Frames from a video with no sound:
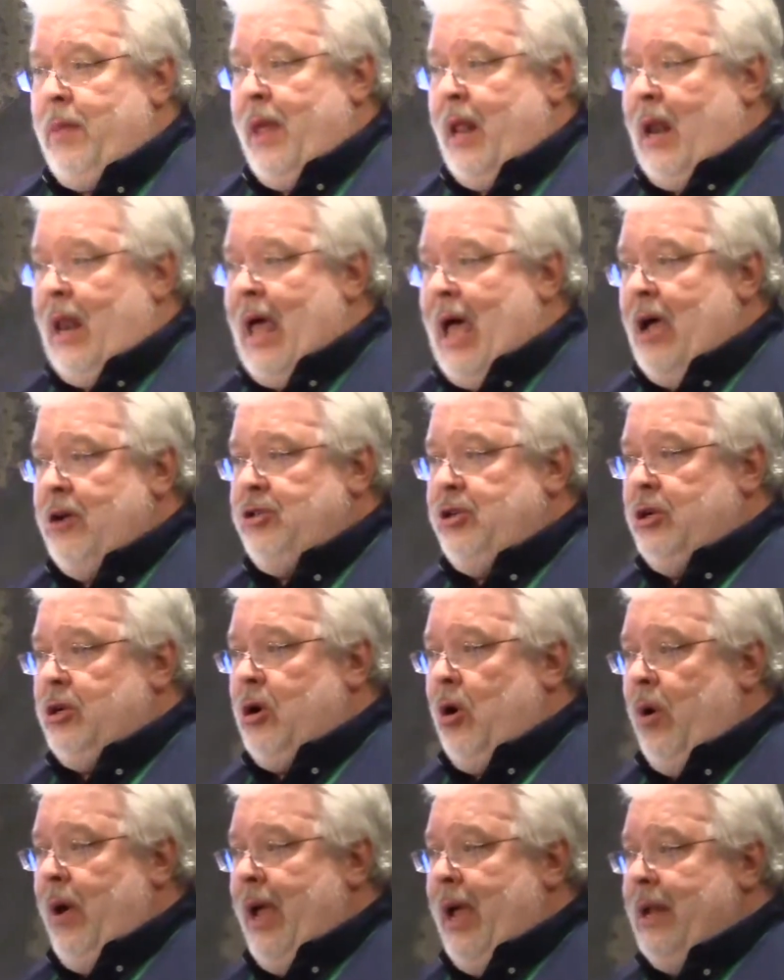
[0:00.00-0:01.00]
that allows you to
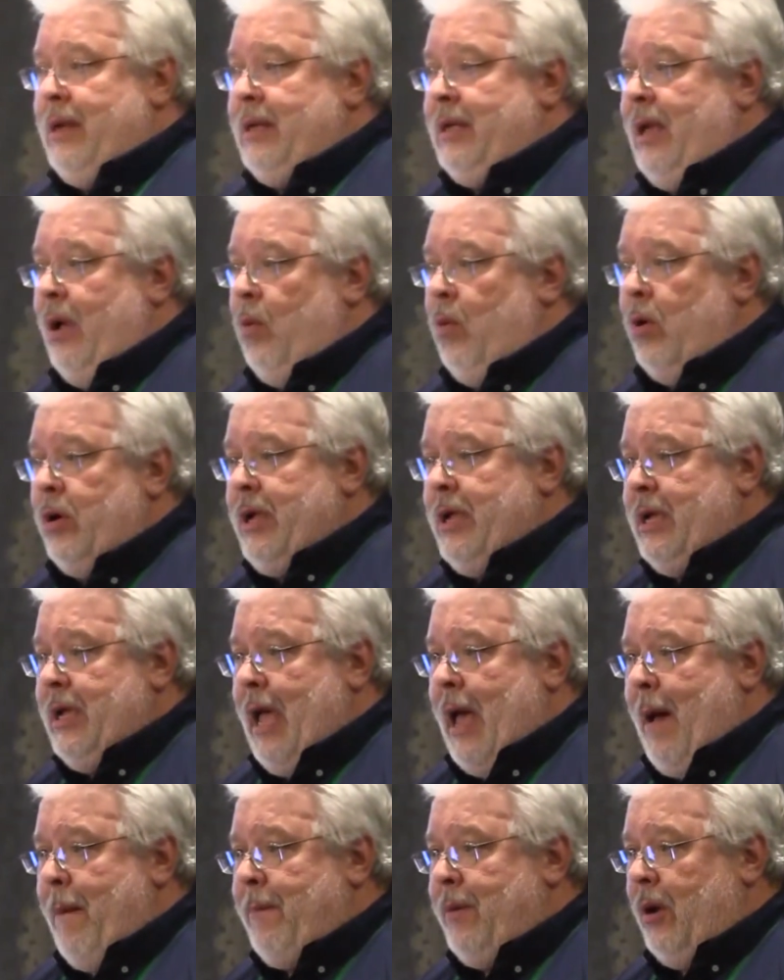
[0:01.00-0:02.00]
go ahead and get working
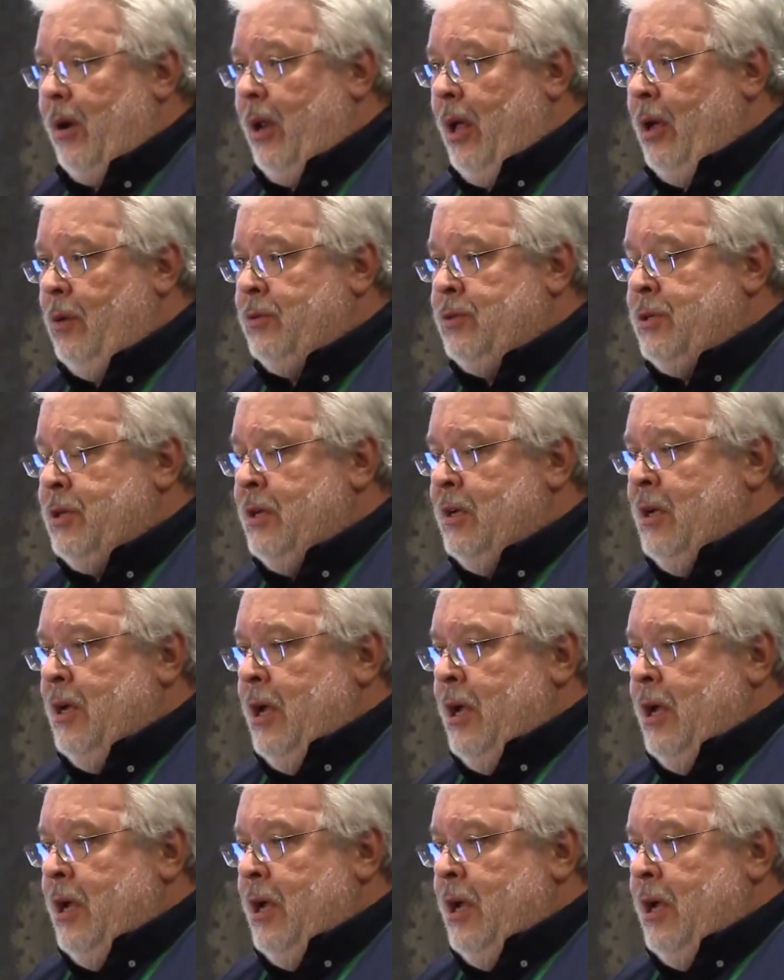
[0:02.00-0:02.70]
capital loans.